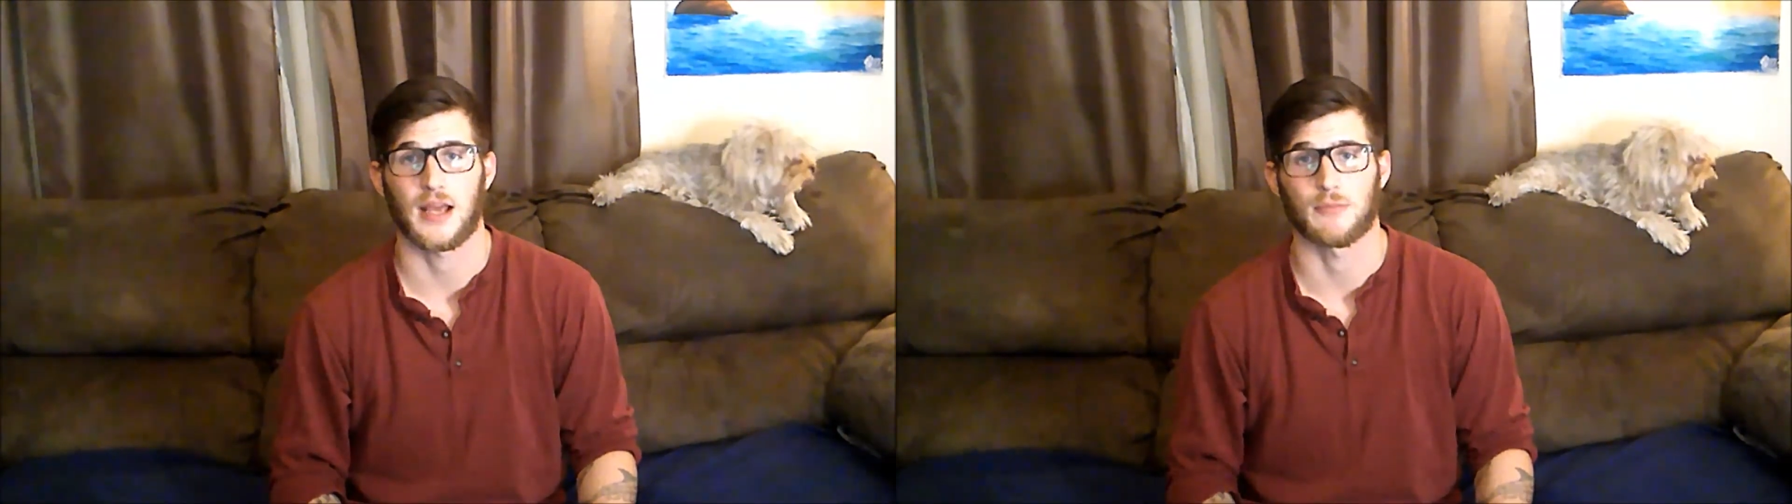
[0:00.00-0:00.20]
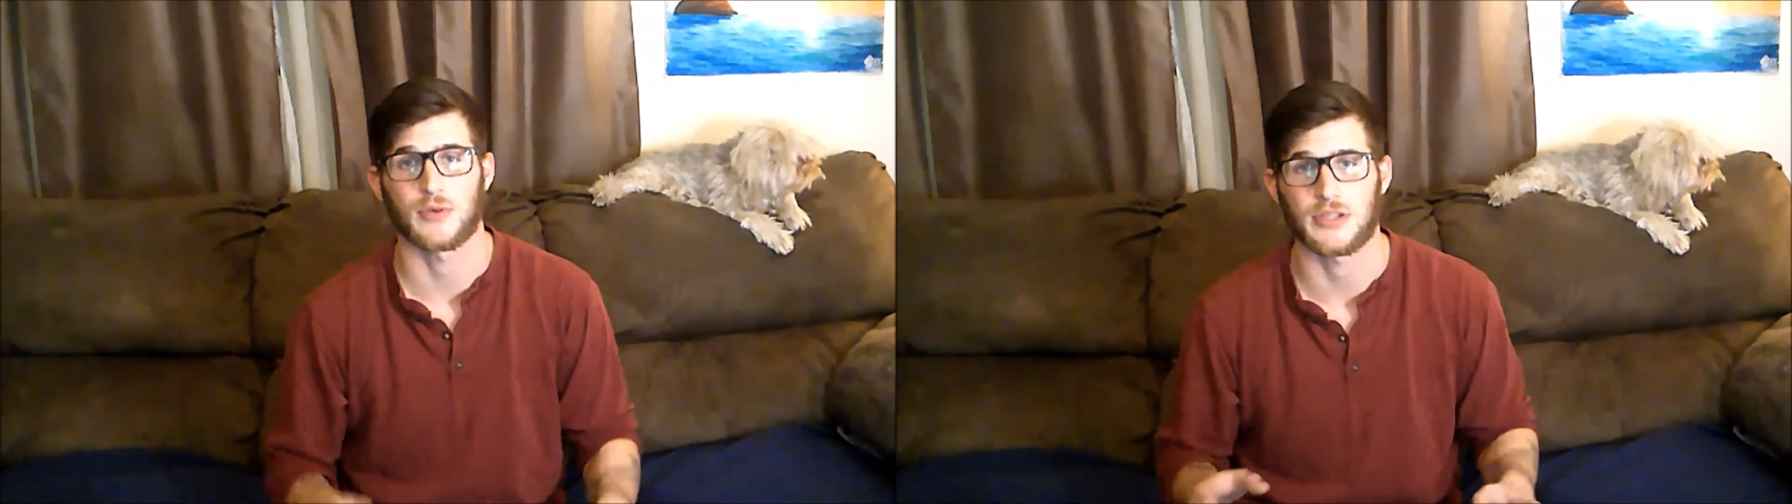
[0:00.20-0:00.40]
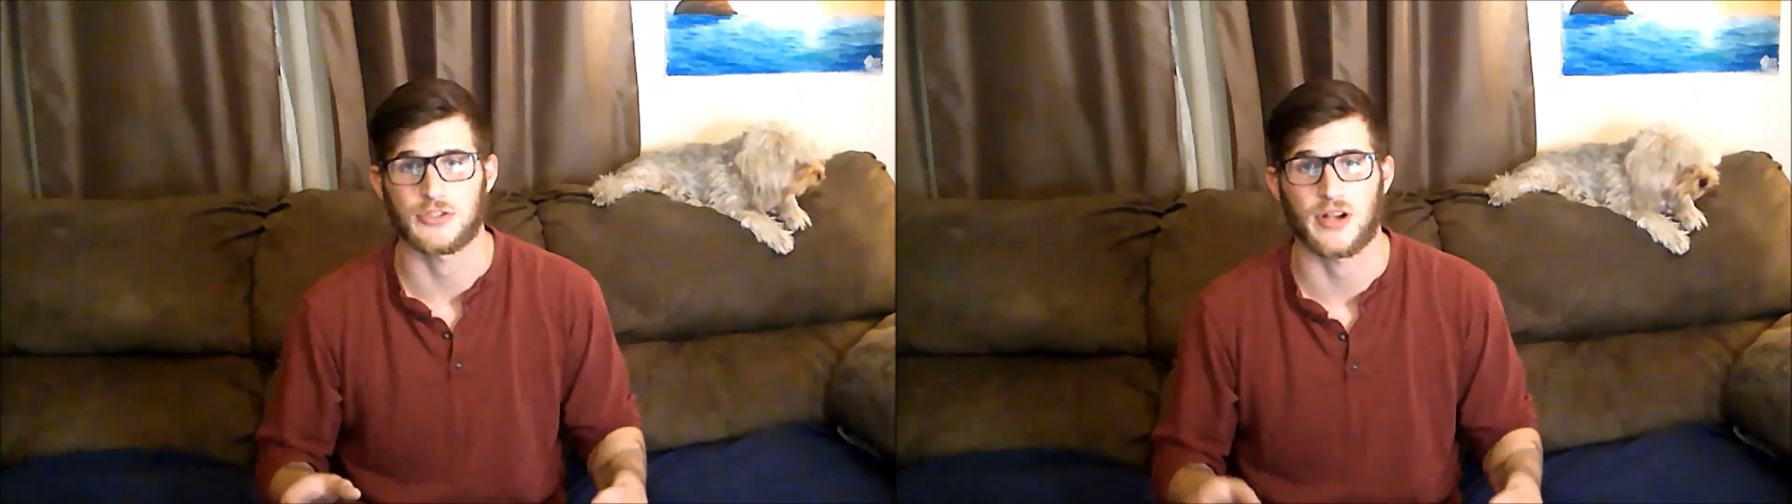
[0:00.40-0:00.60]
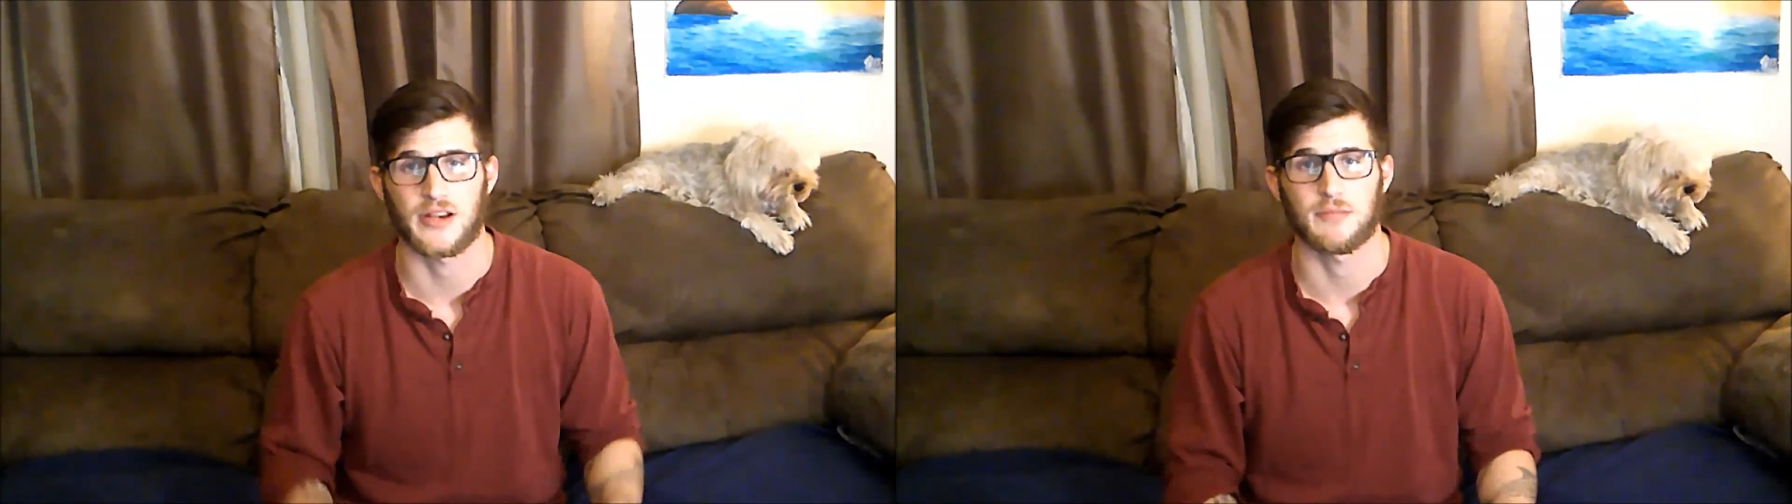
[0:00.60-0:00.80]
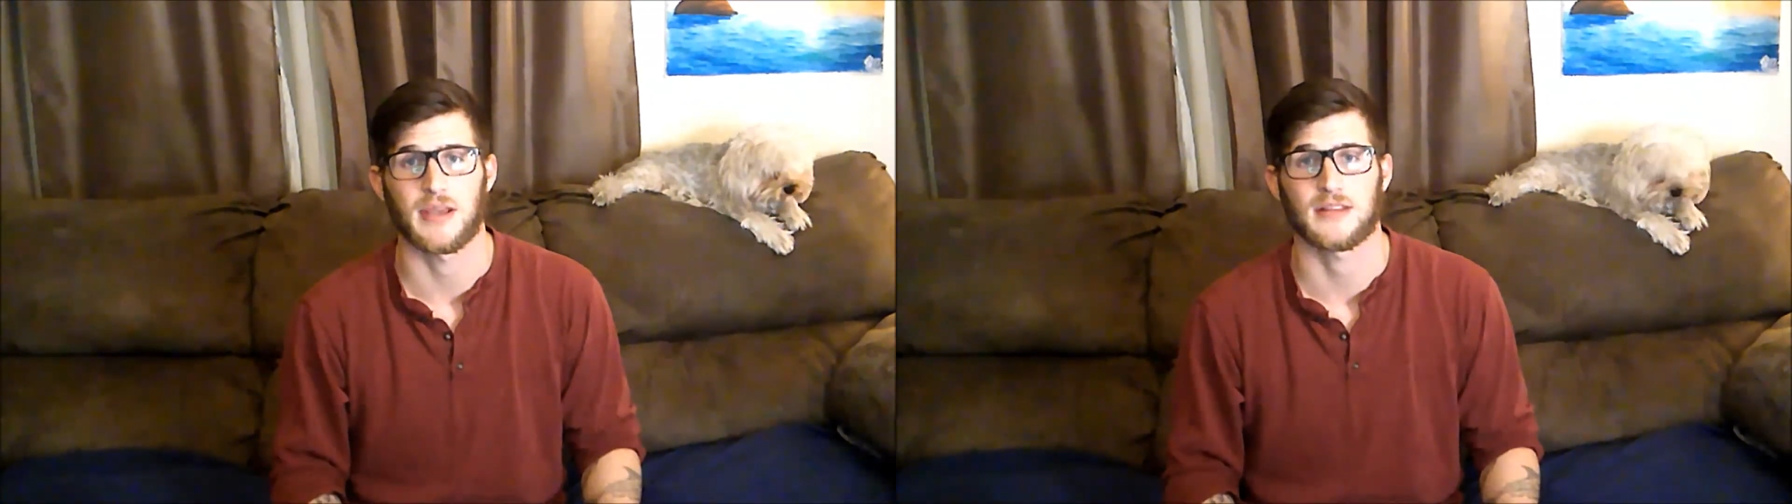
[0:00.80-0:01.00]
I'm really trying
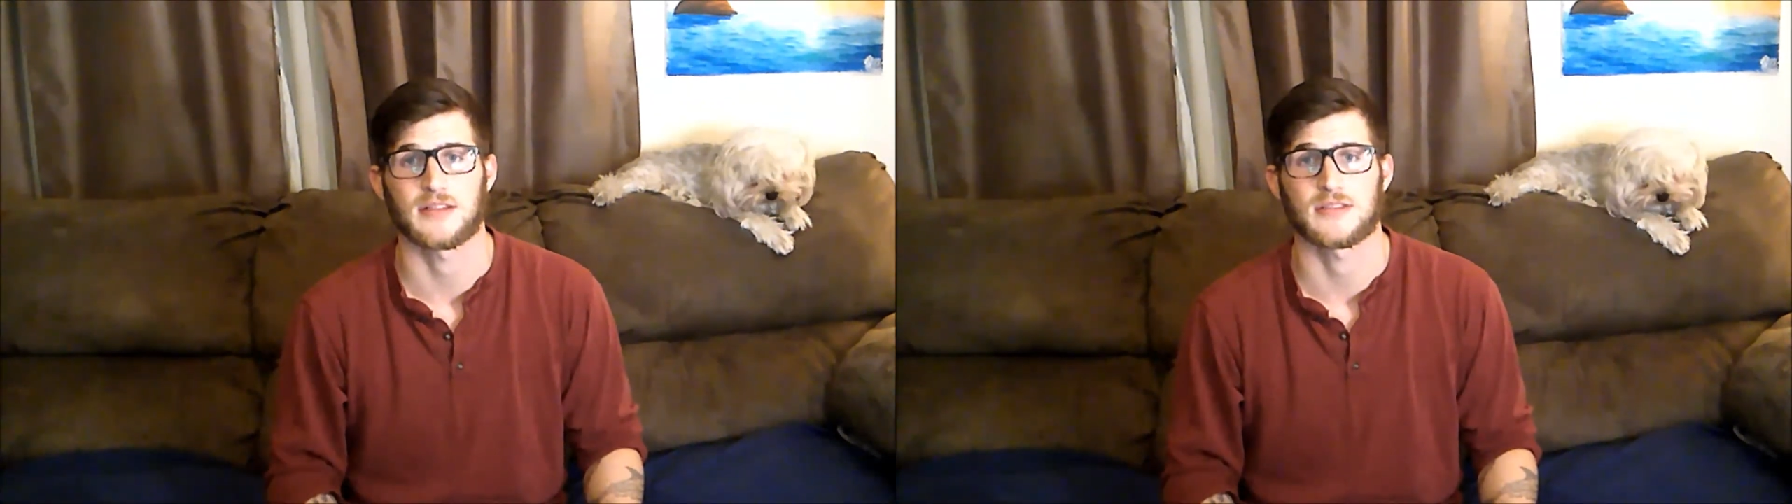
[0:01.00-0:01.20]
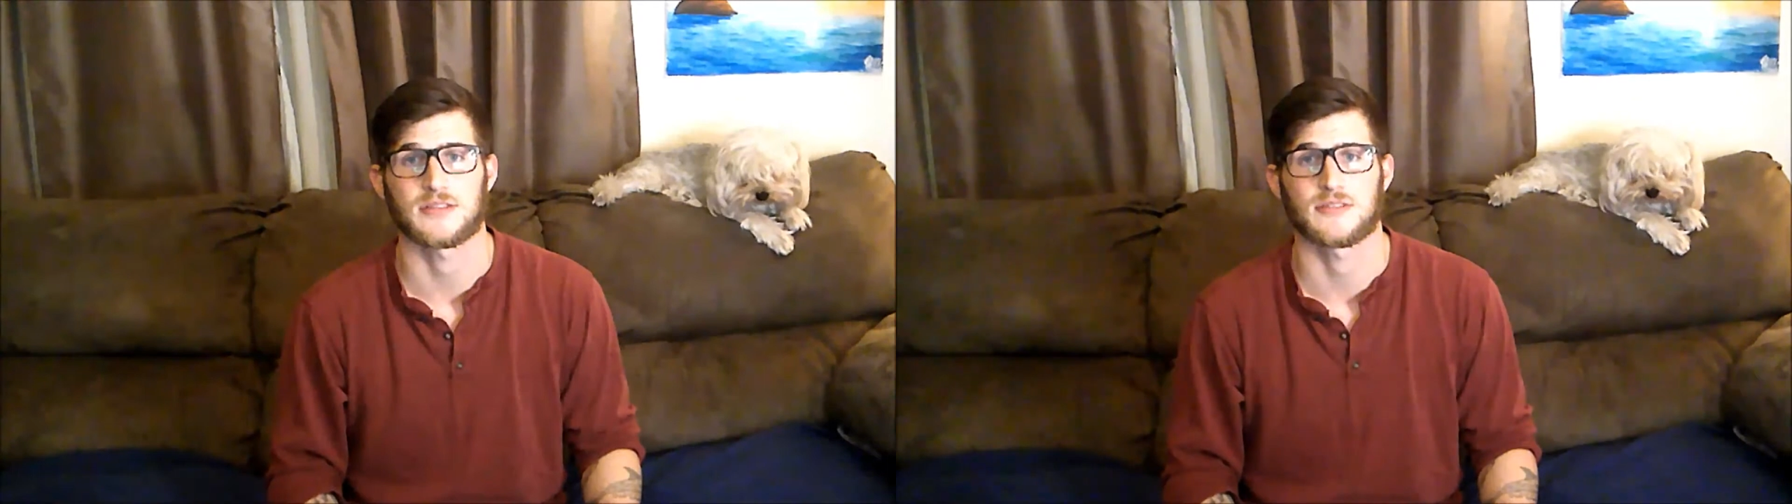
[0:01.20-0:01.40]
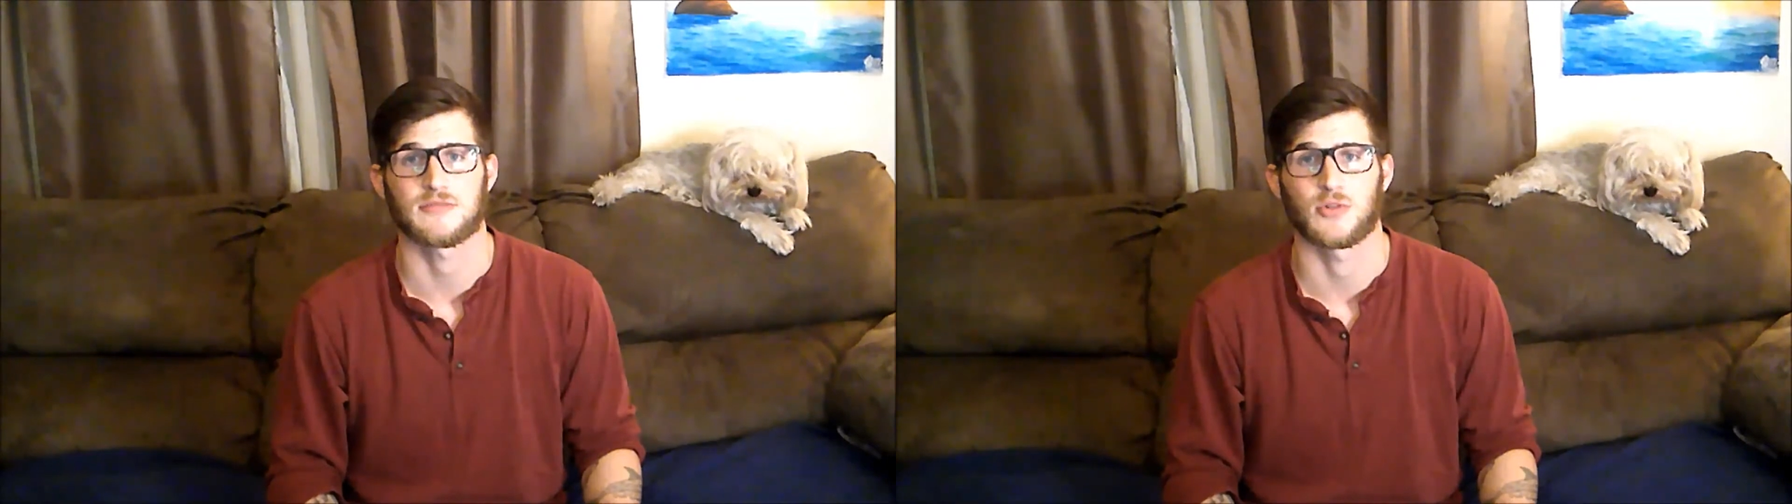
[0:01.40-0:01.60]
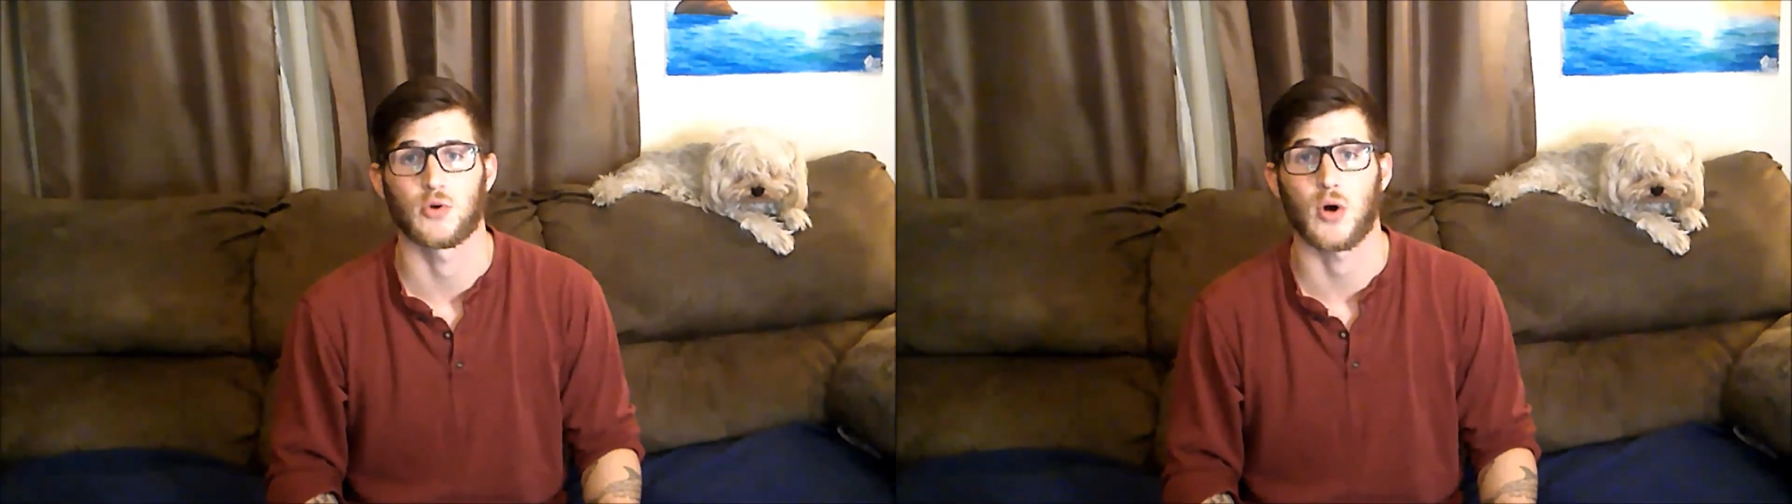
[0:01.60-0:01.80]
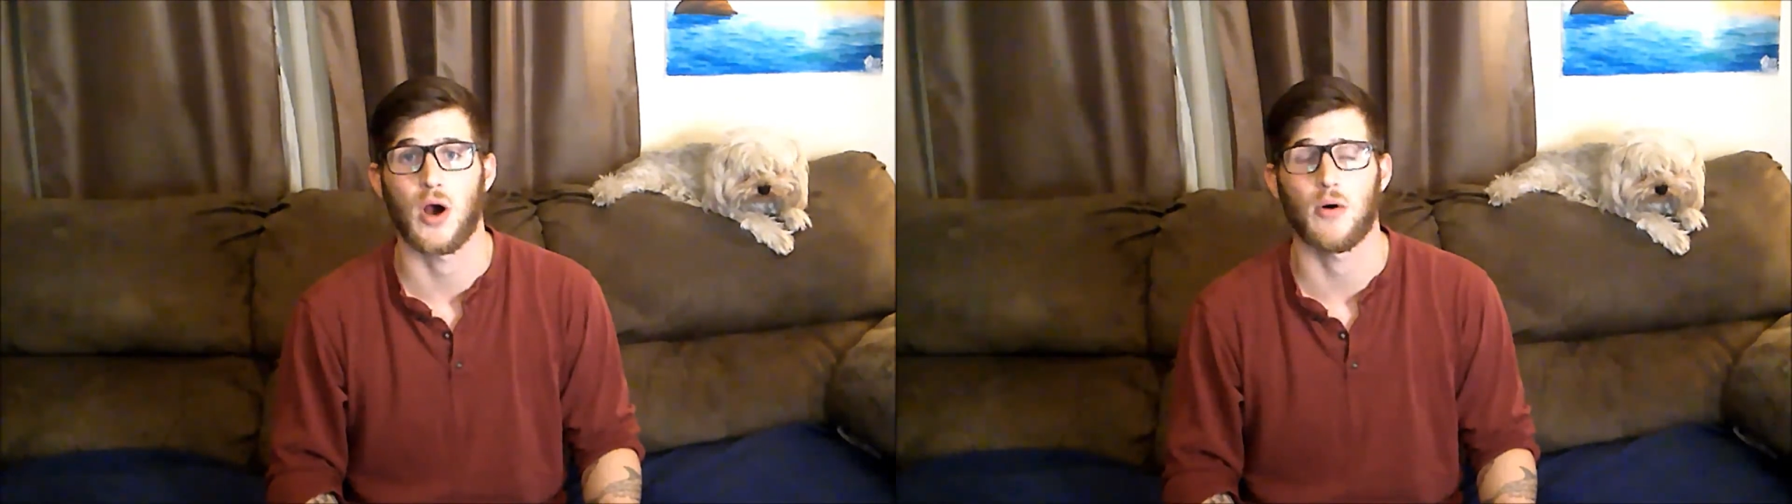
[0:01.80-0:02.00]
to make this
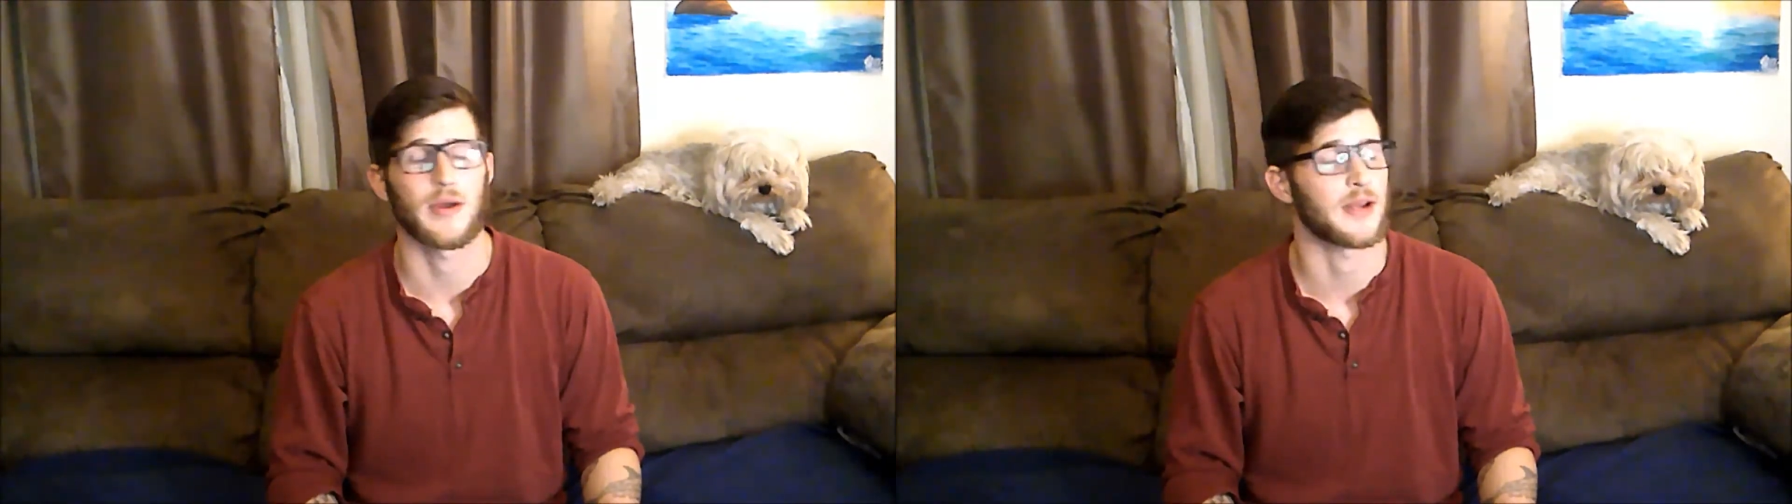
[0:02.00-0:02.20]
grow,